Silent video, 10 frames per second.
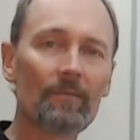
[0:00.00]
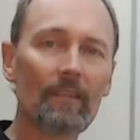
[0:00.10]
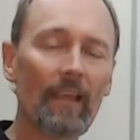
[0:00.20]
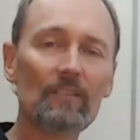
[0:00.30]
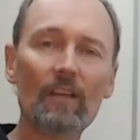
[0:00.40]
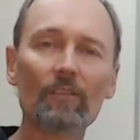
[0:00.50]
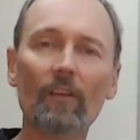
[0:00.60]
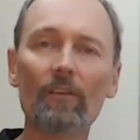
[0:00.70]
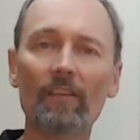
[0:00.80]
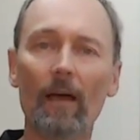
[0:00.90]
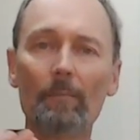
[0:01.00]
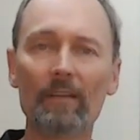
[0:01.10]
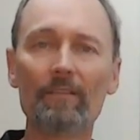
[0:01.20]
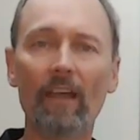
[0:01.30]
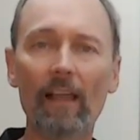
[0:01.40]
it just goes up
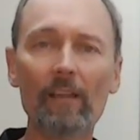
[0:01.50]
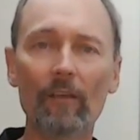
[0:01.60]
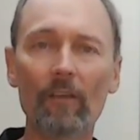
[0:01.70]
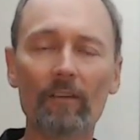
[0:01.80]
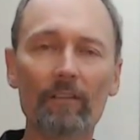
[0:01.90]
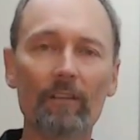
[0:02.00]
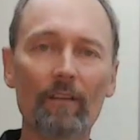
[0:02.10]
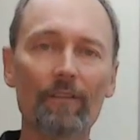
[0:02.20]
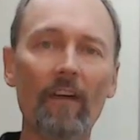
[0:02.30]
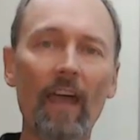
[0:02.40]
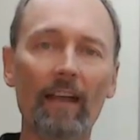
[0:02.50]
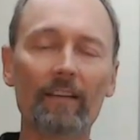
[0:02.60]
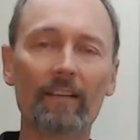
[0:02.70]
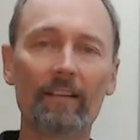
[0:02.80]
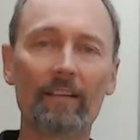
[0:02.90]
in value because of the
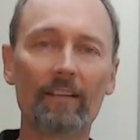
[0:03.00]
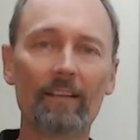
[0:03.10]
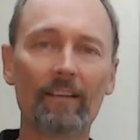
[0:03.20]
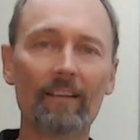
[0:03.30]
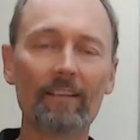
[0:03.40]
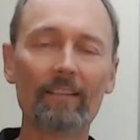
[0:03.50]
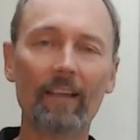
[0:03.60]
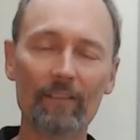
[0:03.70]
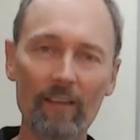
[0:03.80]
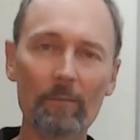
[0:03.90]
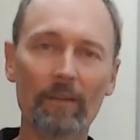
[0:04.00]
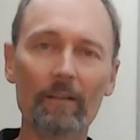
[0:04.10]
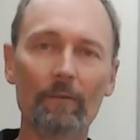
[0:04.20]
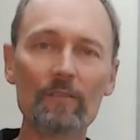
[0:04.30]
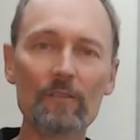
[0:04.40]
fact that they're simply
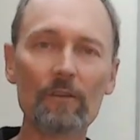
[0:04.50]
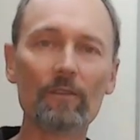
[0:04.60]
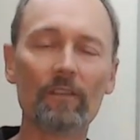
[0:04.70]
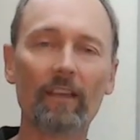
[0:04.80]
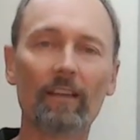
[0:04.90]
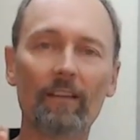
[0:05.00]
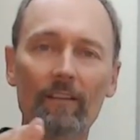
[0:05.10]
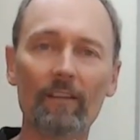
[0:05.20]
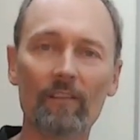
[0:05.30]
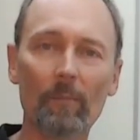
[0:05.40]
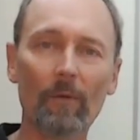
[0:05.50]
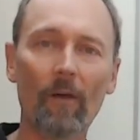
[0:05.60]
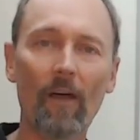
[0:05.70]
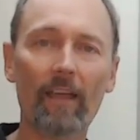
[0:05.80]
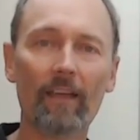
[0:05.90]
reducing the
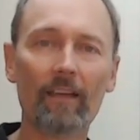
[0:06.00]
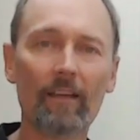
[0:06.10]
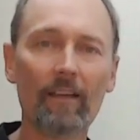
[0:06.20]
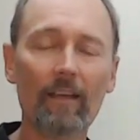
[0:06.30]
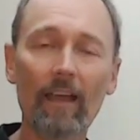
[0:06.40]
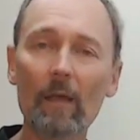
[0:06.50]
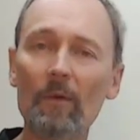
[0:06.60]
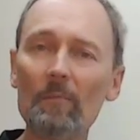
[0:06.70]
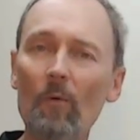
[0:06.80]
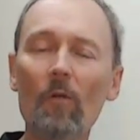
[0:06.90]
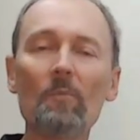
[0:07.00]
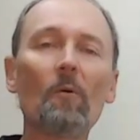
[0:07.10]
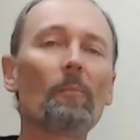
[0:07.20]
supply. And when more and more